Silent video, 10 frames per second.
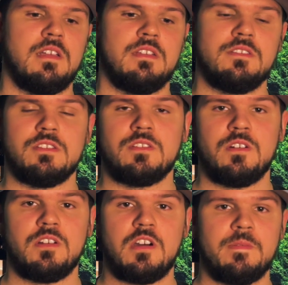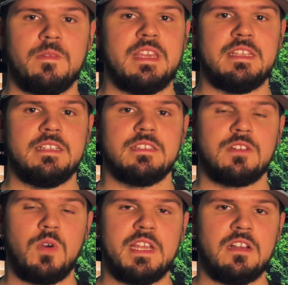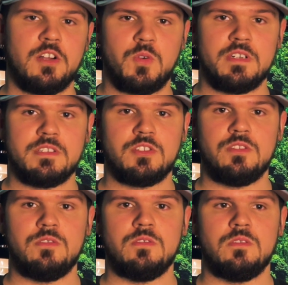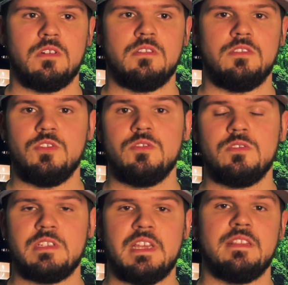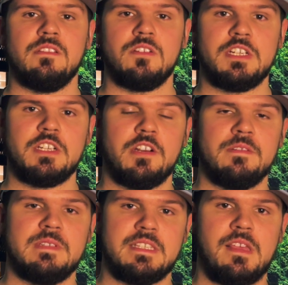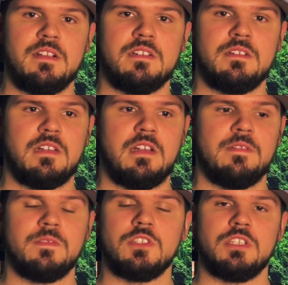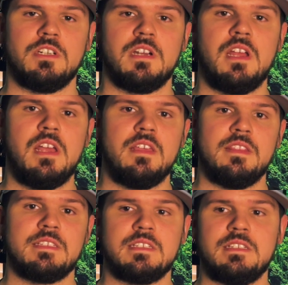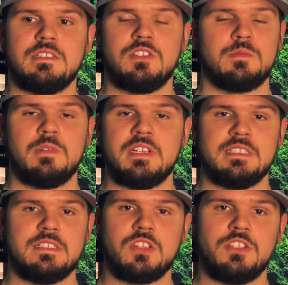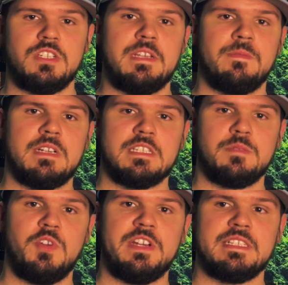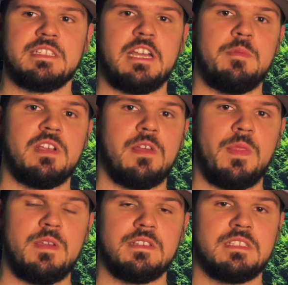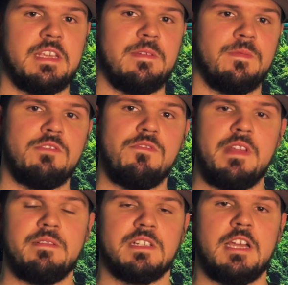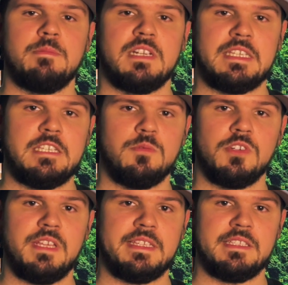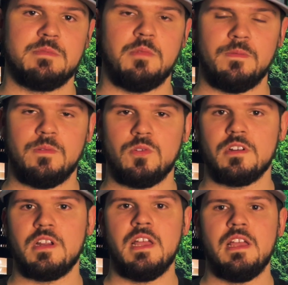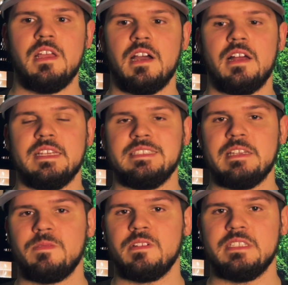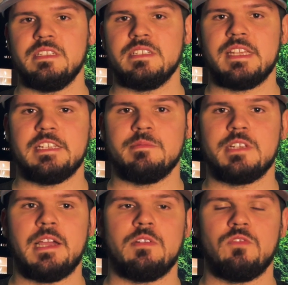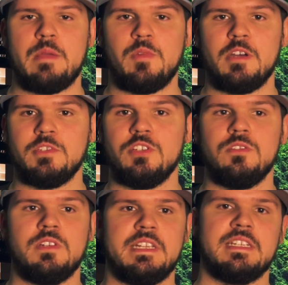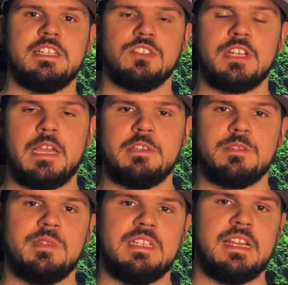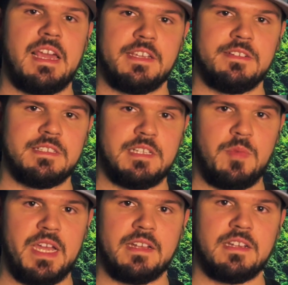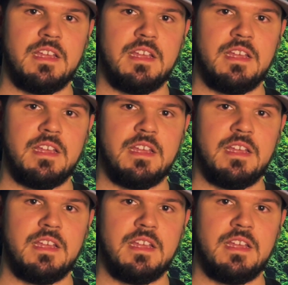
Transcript: To start off, it is quite awkward to use and the learning curve is there for sure. This is just because it's such a different experience typing on this if you've never typed on a keyboard like this before. It definitely does take some time to ramp up to and to get your typing speed and accuracy back